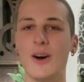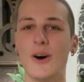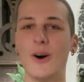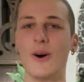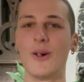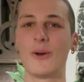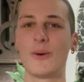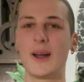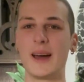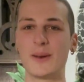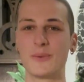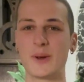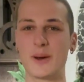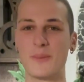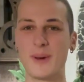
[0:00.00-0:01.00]
Alright,
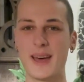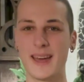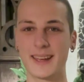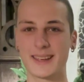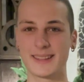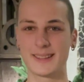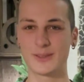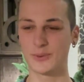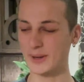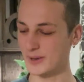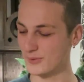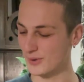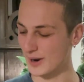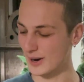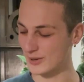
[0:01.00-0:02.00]
we're back
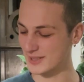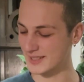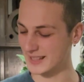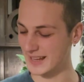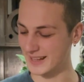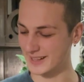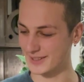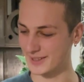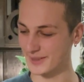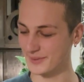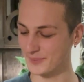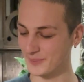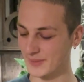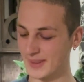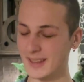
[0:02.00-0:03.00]
24 hours later.
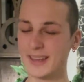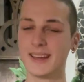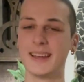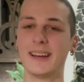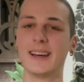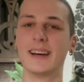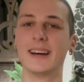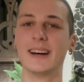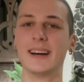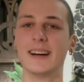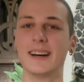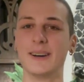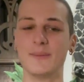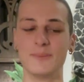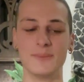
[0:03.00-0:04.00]

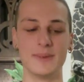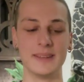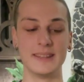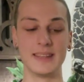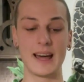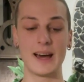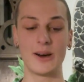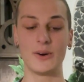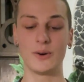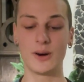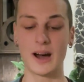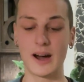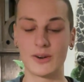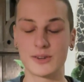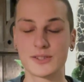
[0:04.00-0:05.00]
Now
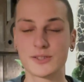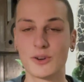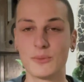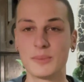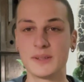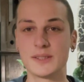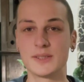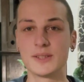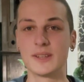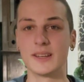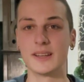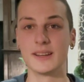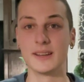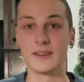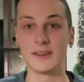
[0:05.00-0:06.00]
our soap is
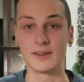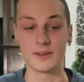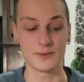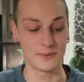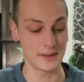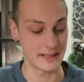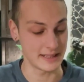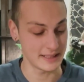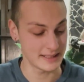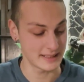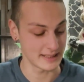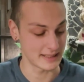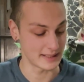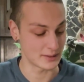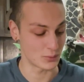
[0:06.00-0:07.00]
finished.
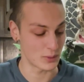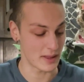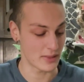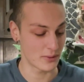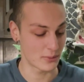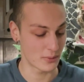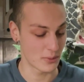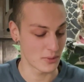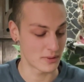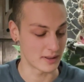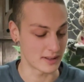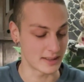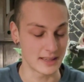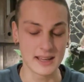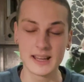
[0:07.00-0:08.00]
It went through
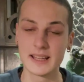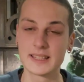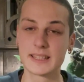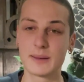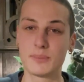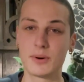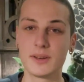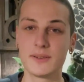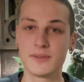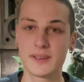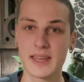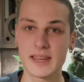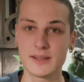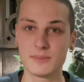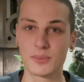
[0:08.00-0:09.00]
the
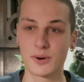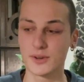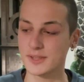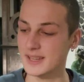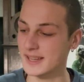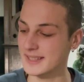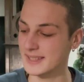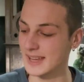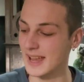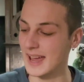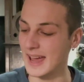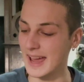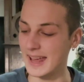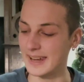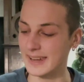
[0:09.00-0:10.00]
saponification process,
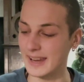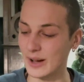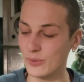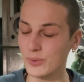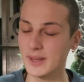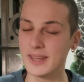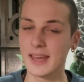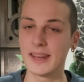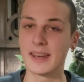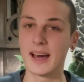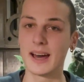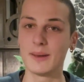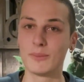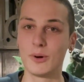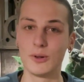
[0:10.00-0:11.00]
and now we can
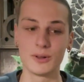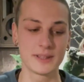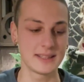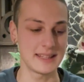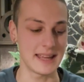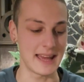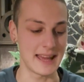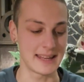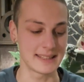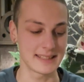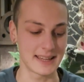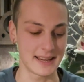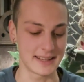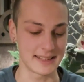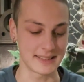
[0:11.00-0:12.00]
unmold it and
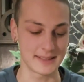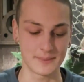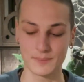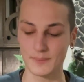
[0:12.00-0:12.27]
cut it.